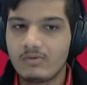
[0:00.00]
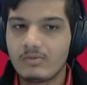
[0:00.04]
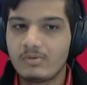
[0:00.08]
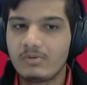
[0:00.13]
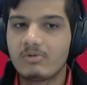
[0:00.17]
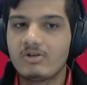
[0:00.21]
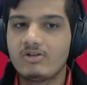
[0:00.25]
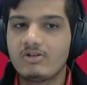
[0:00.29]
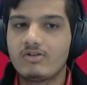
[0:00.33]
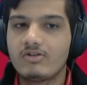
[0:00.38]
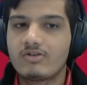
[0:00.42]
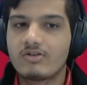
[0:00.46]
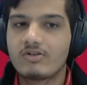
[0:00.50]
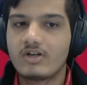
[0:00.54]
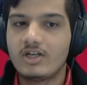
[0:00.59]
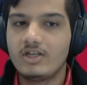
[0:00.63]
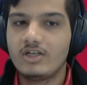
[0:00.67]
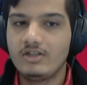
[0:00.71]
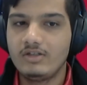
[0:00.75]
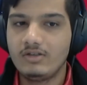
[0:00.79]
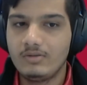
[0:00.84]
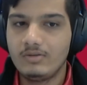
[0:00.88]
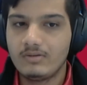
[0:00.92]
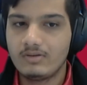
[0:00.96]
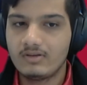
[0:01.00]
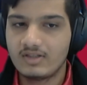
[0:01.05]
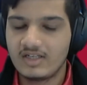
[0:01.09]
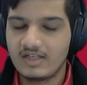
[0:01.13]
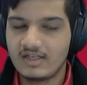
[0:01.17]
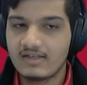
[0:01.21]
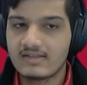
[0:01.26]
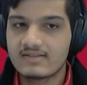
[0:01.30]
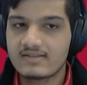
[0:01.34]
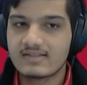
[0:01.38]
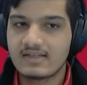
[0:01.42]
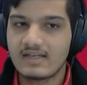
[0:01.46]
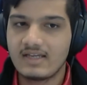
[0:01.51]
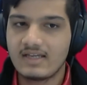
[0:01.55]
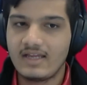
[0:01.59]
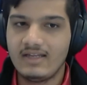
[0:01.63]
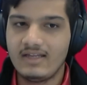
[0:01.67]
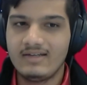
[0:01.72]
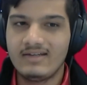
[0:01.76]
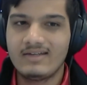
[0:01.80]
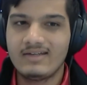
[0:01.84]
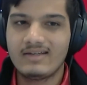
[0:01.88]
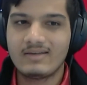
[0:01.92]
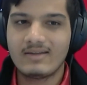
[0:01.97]
We want to try new things.
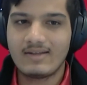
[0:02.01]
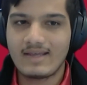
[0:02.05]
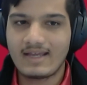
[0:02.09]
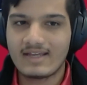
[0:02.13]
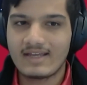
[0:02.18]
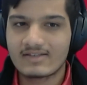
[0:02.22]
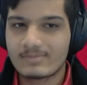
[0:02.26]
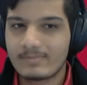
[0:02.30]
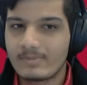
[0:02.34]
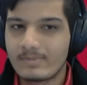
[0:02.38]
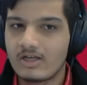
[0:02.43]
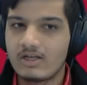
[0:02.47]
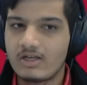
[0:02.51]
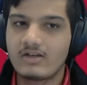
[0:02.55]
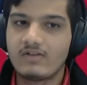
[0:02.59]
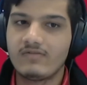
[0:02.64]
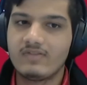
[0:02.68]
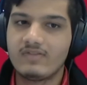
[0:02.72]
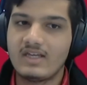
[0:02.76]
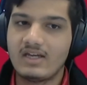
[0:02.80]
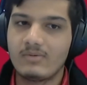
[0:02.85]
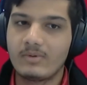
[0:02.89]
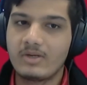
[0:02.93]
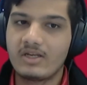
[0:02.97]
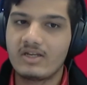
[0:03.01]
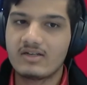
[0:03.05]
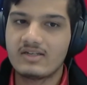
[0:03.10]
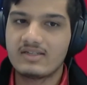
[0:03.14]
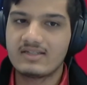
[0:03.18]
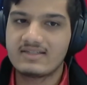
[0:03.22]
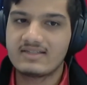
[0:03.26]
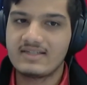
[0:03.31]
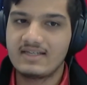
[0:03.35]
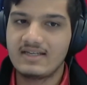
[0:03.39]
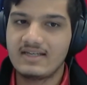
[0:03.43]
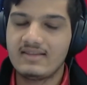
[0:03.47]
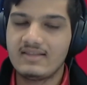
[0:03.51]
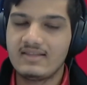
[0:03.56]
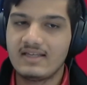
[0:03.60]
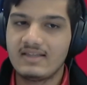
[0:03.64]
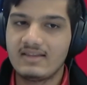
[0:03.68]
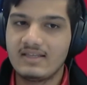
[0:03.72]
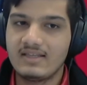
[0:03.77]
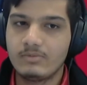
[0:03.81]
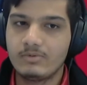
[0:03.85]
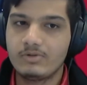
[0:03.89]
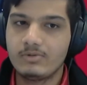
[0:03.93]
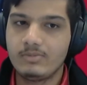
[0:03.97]
And as part of that, we understand that
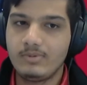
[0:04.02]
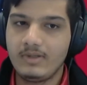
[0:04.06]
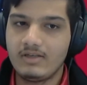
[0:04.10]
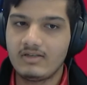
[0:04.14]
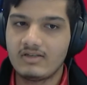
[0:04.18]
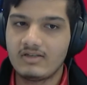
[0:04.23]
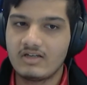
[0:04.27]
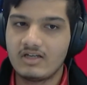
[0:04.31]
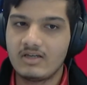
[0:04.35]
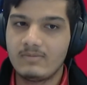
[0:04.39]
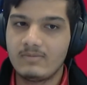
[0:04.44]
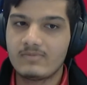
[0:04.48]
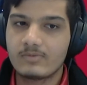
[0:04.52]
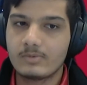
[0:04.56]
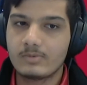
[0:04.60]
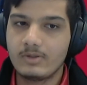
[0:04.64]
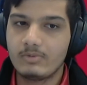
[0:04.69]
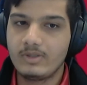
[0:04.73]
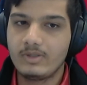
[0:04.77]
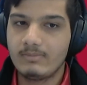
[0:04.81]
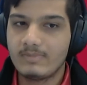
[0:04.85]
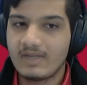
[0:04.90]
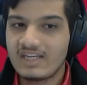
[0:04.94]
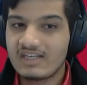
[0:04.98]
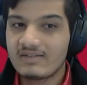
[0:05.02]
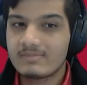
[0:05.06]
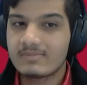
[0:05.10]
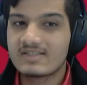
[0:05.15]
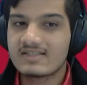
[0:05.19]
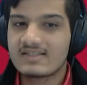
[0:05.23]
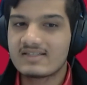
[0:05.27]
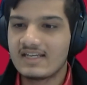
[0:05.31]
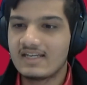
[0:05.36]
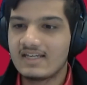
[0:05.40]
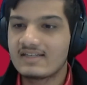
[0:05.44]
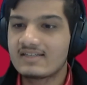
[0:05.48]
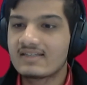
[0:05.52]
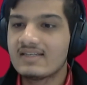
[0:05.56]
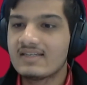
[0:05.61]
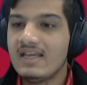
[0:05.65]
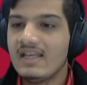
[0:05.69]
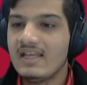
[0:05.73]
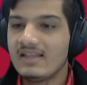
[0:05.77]
there will be times where we make mistakes,